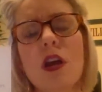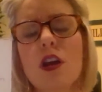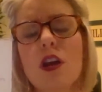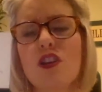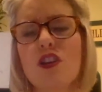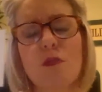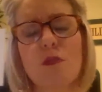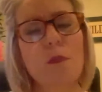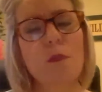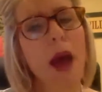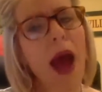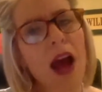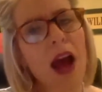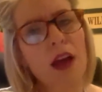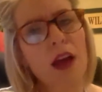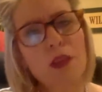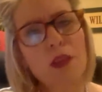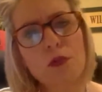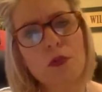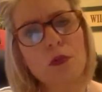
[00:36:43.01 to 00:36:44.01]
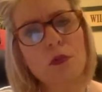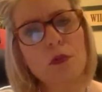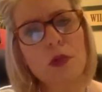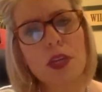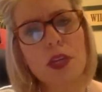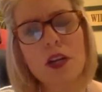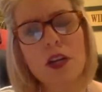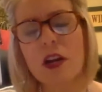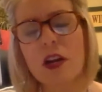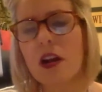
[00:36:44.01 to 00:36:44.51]
your bathroom
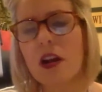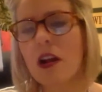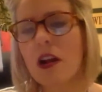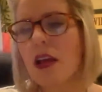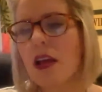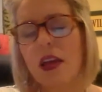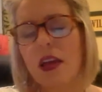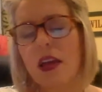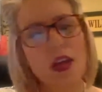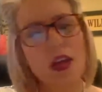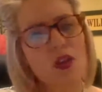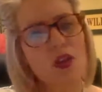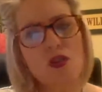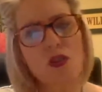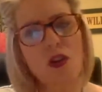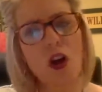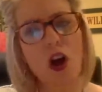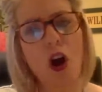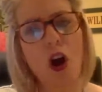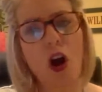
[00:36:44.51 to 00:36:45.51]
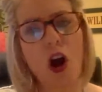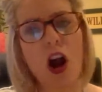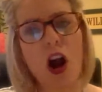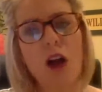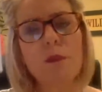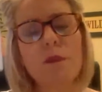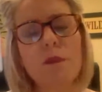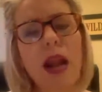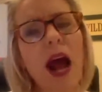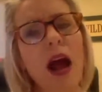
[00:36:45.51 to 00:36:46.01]
mirror, in your
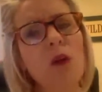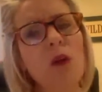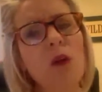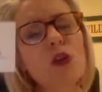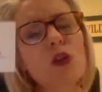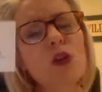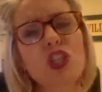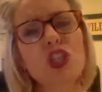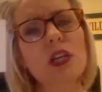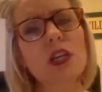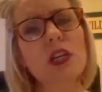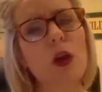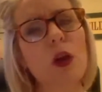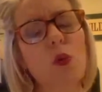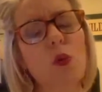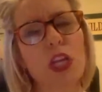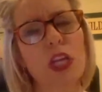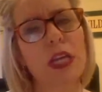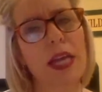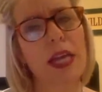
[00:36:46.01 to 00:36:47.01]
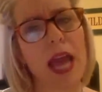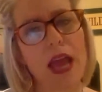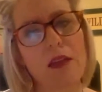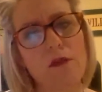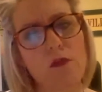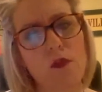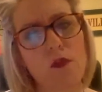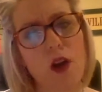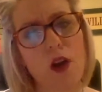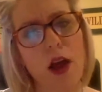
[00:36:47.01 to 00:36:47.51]
car, but I want you to know where you
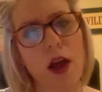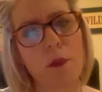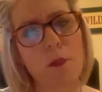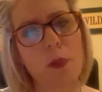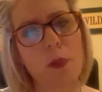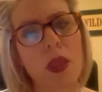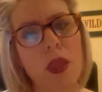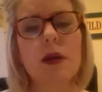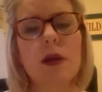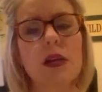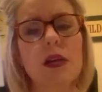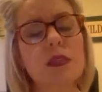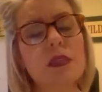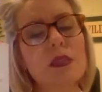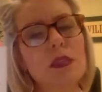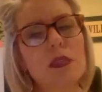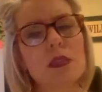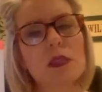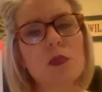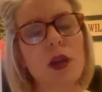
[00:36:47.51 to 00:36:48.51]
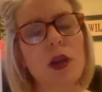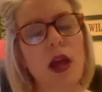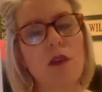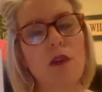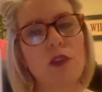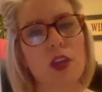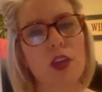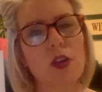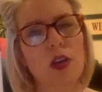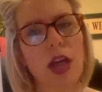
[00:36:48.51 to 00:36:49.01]
came from, because this is what
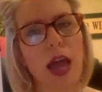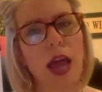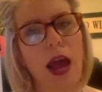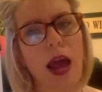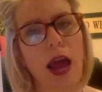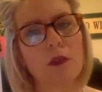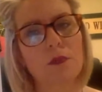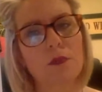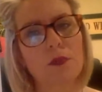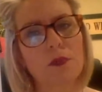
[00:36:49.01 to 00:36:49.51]
I figured out.